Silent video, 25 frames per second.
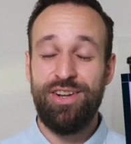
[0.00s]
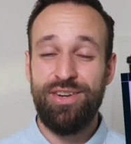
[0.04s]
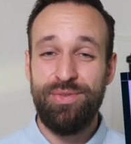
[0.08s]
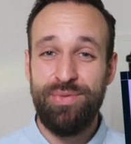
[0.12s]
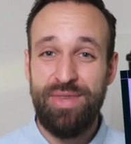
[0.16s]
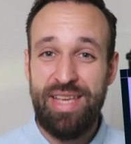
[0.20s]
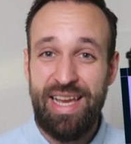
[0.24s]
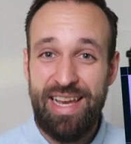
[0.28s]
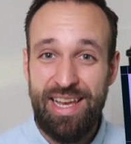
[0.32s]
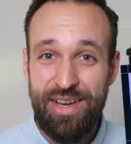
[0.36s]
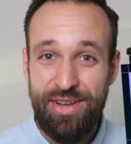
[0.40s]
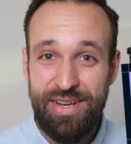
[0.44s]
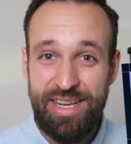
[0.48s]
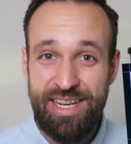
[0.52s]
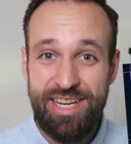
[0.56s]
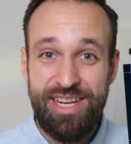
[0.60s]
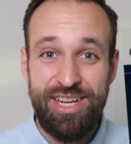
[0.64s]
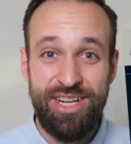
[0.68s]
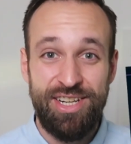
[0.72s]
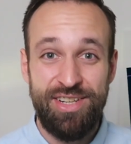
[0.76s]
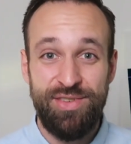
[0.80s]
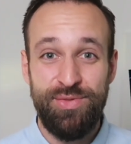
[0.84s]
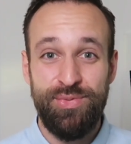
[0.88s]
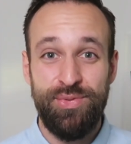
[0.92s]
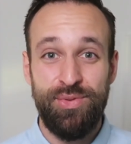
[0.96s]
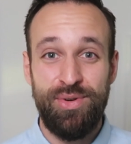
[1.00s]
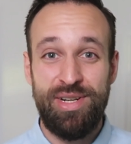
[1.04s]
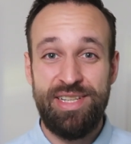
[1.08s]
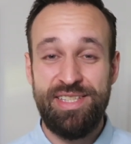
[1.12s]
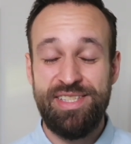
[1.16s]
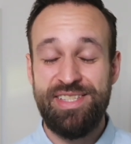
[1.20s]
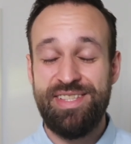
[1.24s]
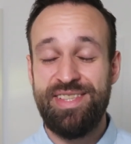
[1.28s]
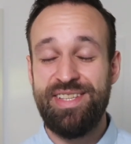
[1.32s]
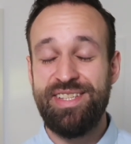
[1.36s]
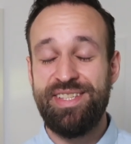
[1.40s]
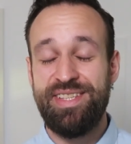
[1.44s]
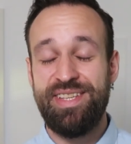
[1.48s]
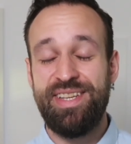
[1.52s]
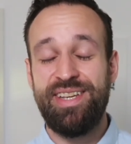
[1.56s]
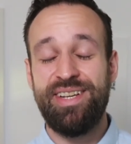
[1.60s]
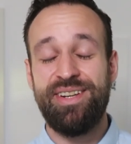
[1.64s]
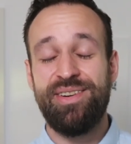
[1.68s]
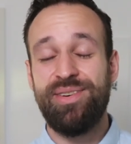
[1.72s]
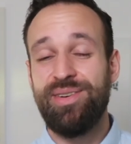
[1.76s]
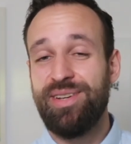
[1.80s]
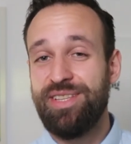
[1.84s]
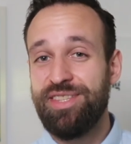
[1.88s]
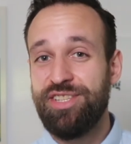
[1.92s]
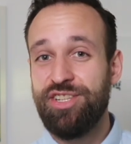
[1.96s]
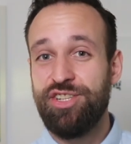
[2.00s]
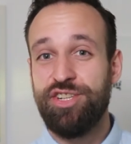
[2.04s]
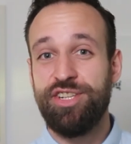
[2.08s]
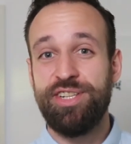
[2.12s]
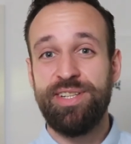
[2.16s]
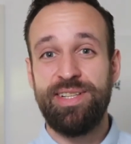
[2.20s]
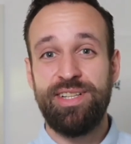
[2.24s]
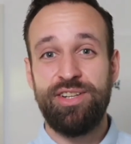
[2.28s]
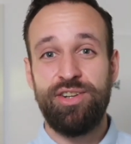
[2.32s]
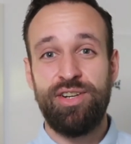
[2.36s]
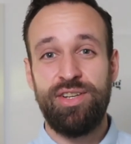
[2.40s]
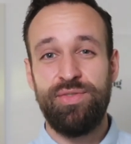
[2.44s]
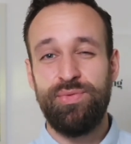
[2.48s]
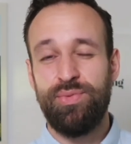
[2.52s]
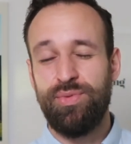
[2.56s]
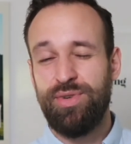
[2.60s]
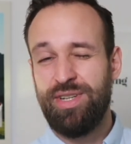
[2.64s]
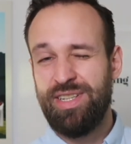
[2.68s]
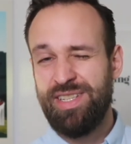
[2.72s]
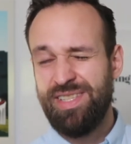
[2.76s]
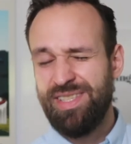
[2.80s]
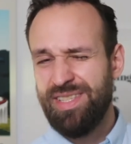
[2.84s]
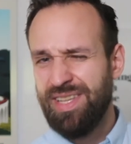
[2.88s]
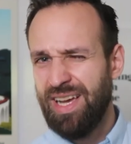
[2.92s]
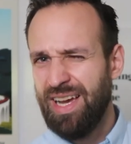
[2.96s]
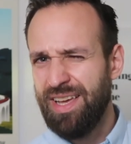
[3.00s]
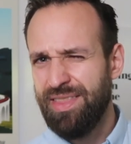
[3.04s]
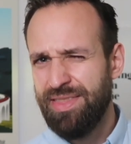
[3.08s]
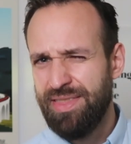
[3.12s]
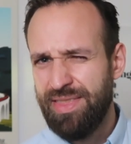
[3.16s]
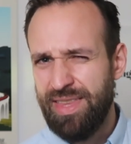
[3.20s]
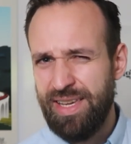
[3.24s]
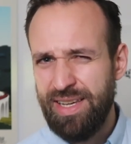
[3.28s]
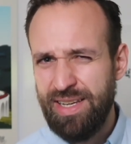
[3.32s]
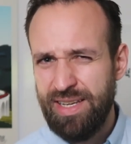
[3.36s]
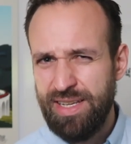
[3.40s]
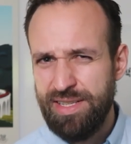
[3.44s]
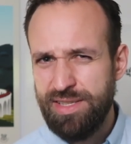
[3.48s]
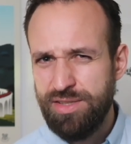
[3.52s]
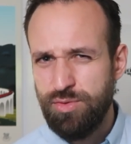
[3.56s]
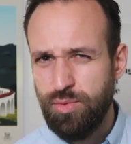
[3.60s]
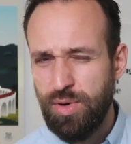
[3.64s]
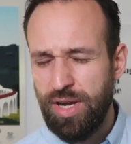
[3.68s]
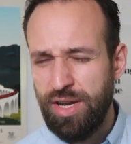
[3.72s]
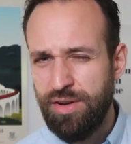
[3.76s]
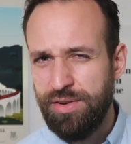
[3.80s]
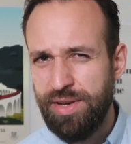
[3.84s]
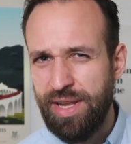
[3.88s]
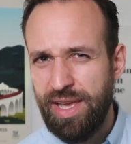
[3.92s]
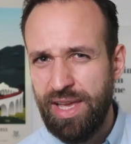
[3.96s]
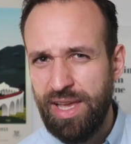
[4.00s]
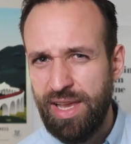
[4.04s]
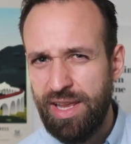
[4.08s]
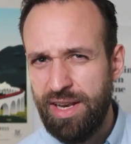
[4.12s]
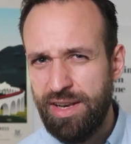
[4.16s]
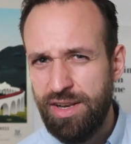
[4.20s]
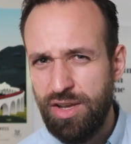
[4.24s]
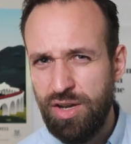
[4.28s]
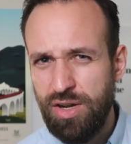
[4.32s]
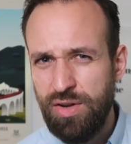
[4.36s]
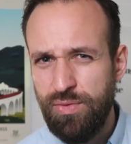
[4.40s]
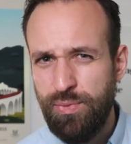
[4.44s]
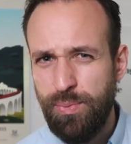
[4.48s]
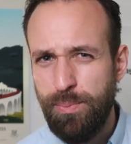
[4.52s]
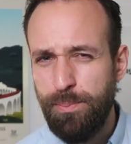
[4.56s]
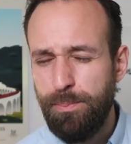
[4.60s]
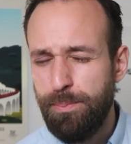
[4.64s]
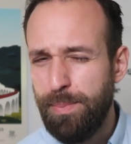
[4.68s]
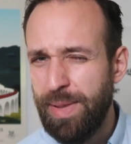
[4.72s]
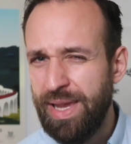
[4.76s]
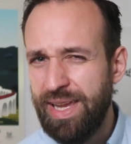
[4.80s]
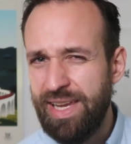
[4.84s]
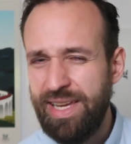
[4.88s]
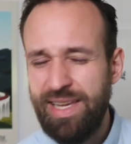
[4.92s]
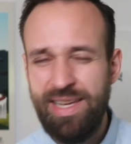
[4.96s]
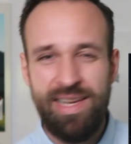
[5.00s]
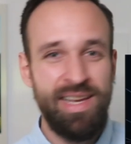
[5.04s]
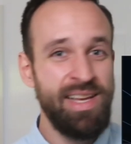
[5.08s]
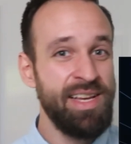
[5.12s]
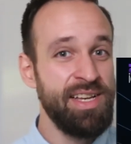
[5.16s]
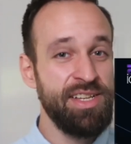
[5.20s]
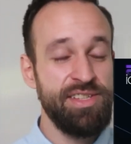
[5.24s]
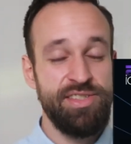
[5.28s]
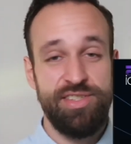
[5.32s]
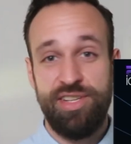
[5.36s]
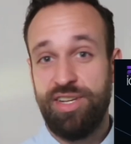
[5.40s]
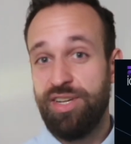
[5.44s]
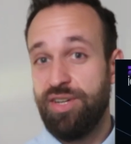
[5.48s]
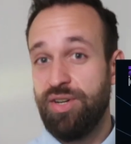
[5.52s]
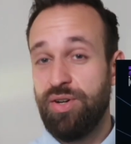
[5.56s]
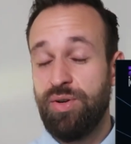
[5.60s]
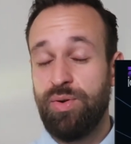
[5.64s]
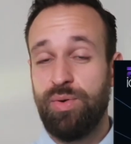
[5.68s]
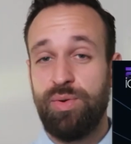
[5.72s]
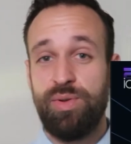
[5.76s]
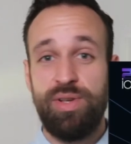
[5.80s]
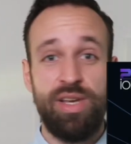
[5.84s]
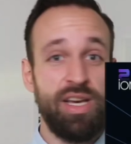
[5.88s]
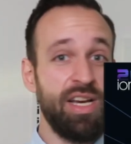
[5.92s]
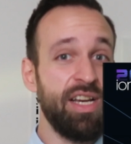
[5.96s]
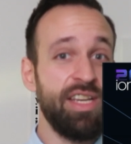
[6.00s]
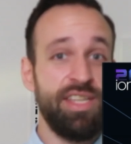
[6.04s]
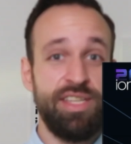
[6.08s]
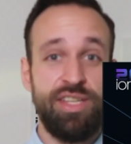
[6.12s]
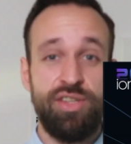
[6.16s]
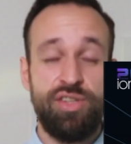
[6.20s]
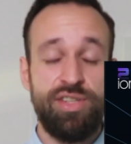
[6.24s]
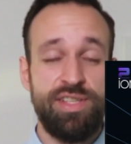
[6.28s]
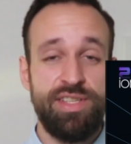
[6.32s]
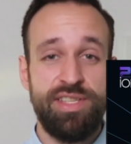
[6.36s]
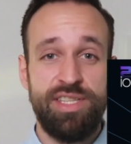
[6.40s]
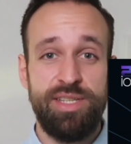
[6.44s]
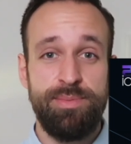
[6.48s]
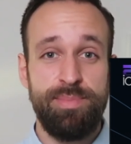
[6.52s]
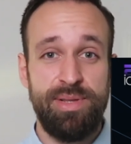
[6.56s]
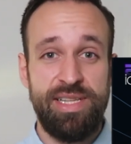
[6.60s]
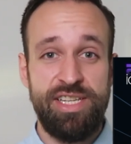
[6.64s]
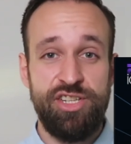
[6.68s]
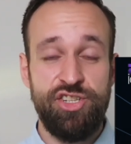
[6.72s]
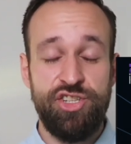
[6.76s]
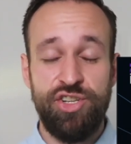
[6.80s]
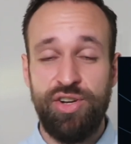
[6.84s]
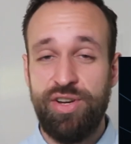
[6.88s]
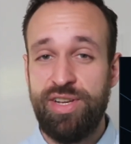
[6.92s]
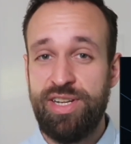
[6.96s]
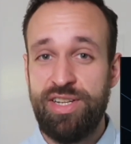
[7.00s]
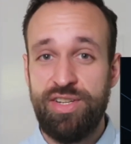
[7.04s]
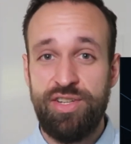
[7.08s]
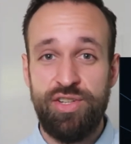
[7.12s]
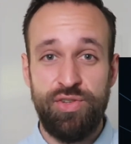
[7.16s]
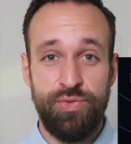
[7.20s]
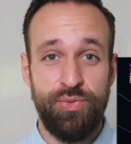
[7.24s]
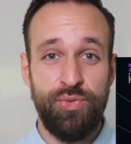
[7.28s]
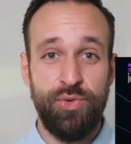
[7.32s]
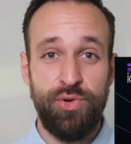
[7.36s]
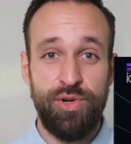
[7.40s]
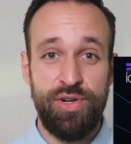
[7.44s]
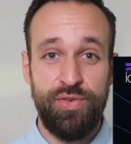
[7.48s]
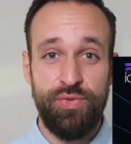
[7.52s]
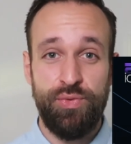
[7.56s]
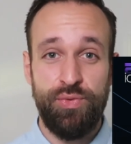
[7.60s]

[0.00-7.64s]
of the Ionic conference this year, a digital conference. I think it's around end of May, so uh, you can simply join it for